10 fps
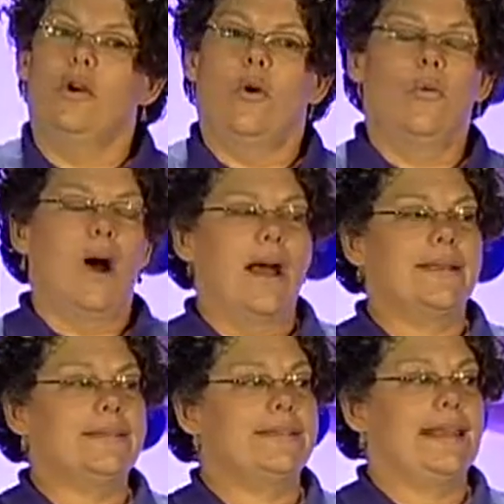
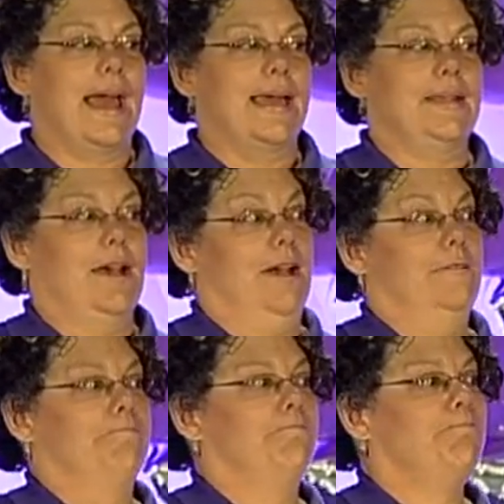was that,
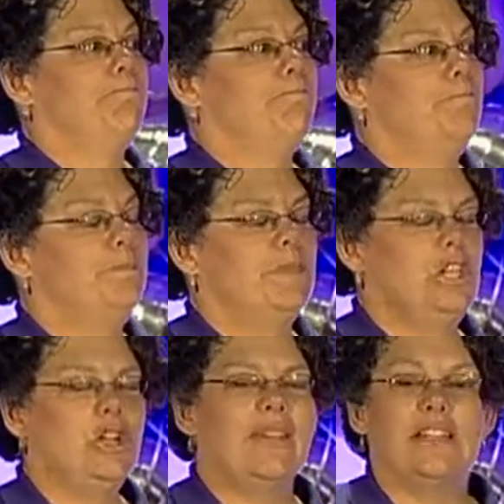
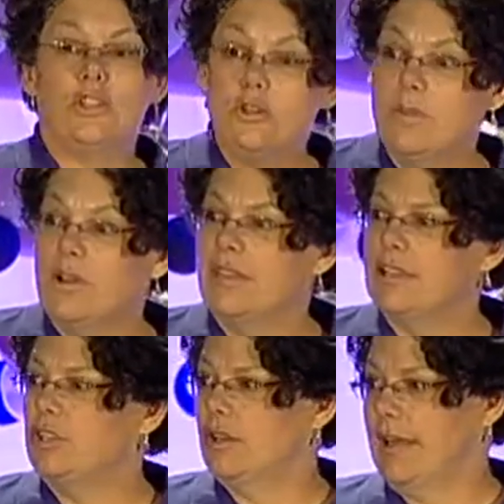you know, that tumor they
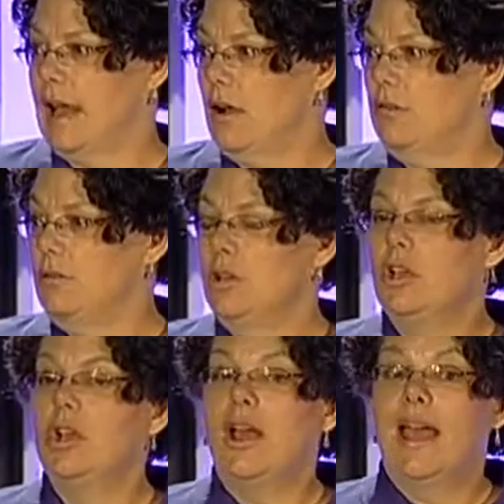took out
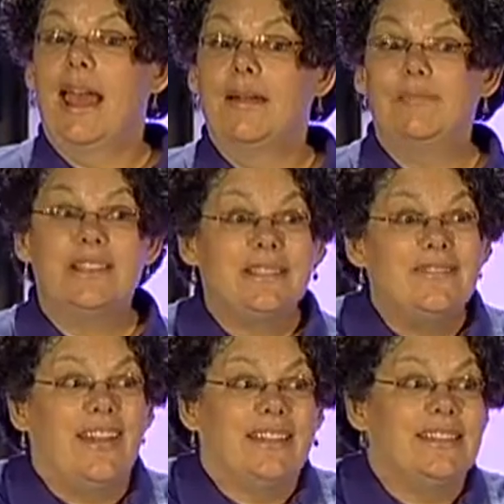must
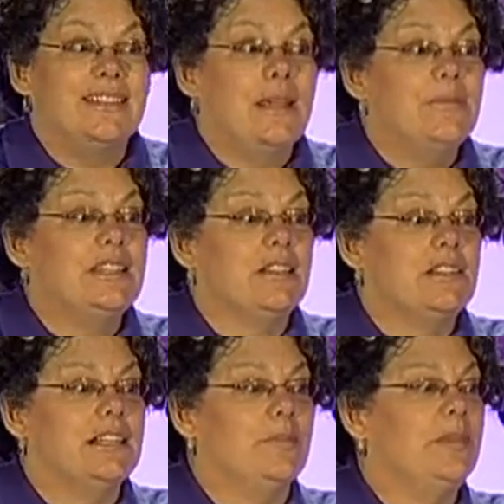have had the stem
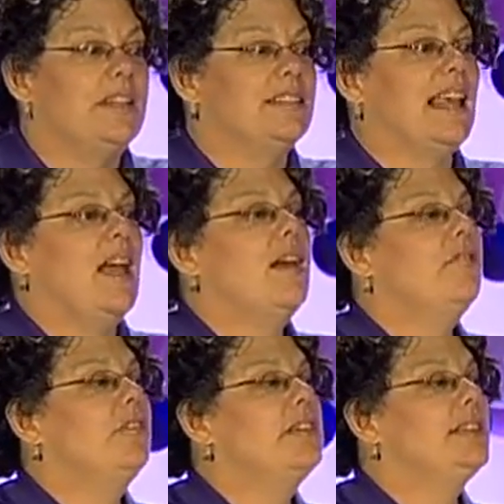cells in it, because
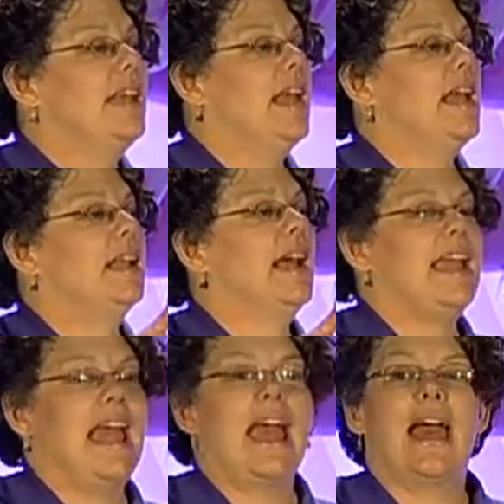every scan I
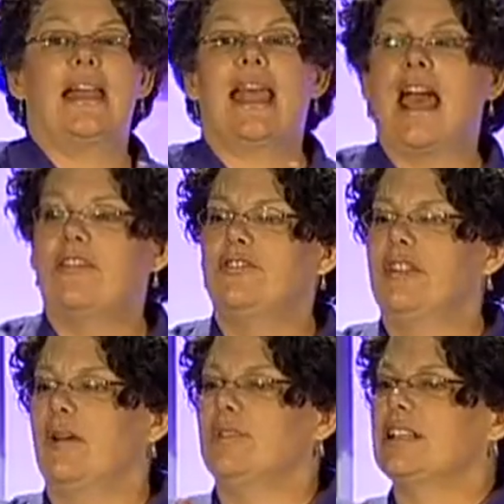had after
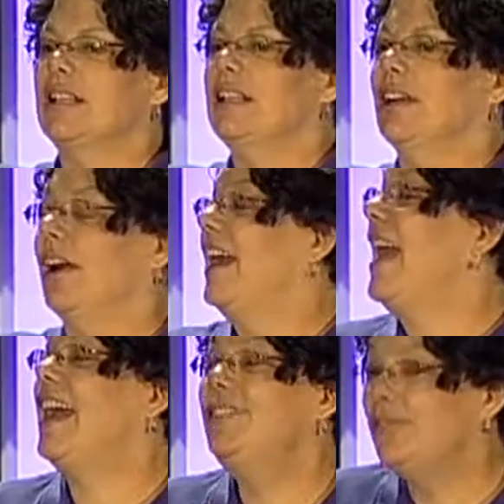that was clear. I
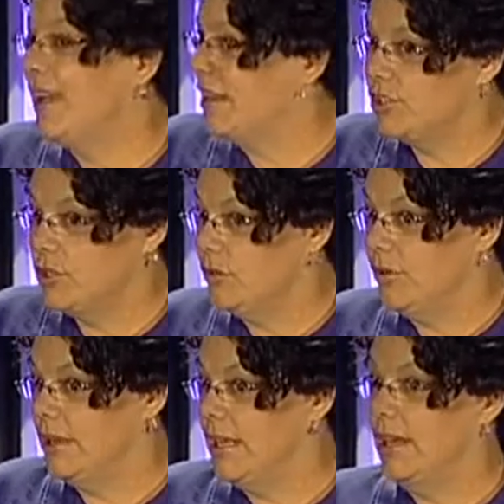had no cancer
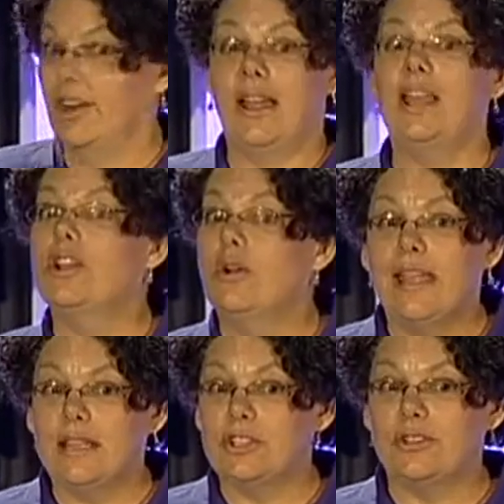growing here, and no
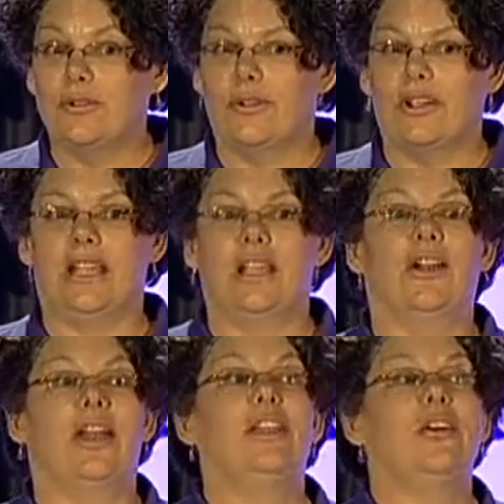cancer growing here,
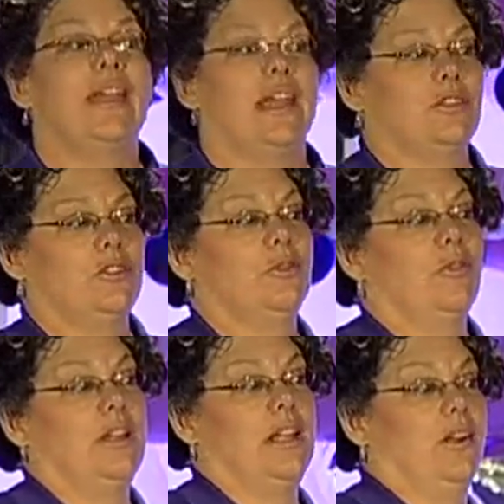and no cancer
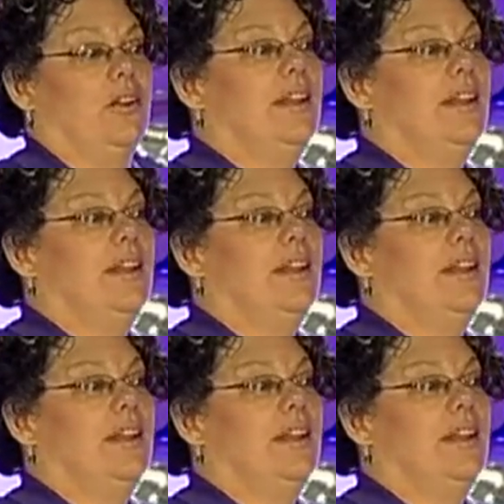growing here.